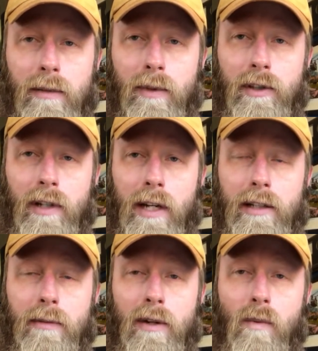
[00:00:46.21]
I want you
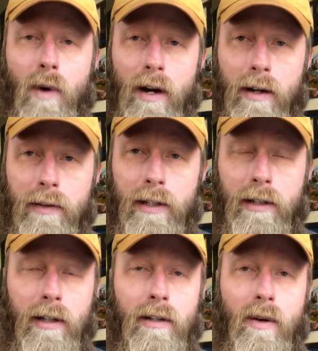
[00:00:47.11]
guys to be aware of
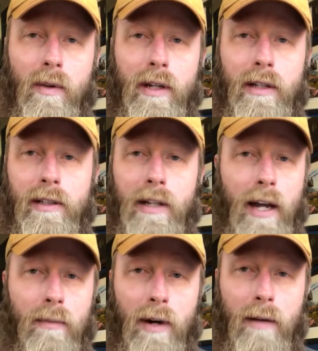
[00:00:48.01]
it and know that it's
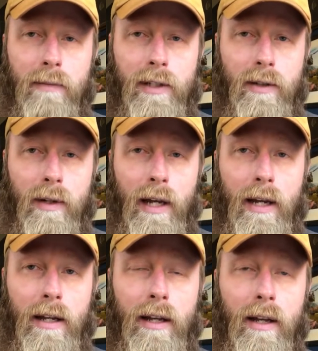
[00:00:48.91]
not a problem. It's
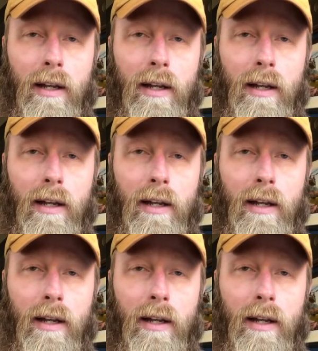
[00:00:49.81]
okay.